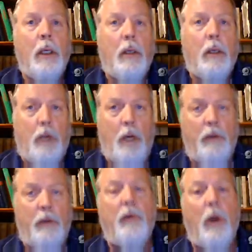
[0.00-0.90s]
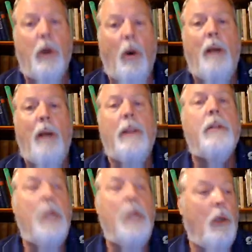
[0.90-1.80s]
in terms of
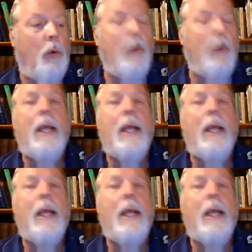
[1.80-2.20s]
requirements when we